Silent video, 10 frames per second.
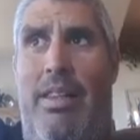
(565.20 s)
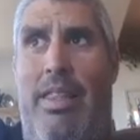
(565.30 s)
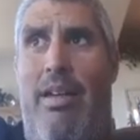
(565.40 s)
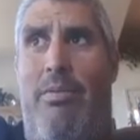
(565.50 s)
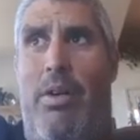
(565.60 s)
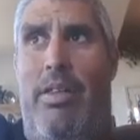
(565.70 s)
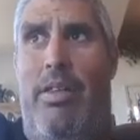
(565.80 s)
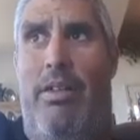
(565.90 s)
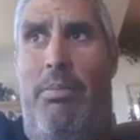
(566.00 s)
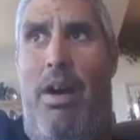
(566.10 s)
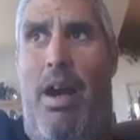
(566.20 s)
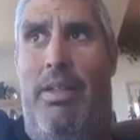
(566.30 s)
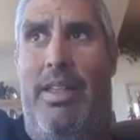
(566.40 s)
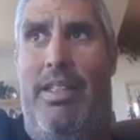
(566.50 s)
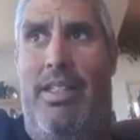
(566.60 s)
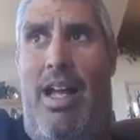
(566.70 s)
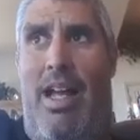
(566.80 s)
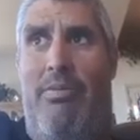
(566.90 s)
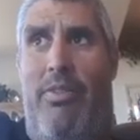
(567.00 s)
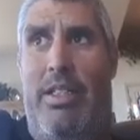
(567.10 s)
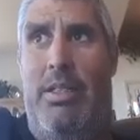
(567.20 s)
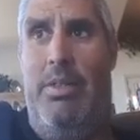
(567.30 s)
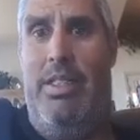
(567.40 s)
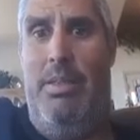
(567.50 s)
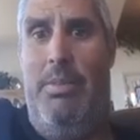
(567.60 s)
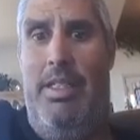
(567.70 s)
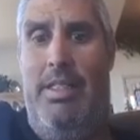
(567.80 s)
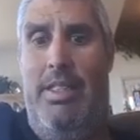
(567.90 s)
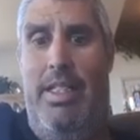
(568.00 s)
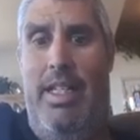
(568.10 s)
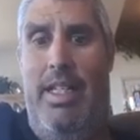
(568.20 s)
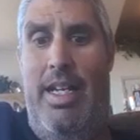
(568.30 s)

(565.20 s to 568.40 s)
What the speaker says: were probably the top freshman team in the city.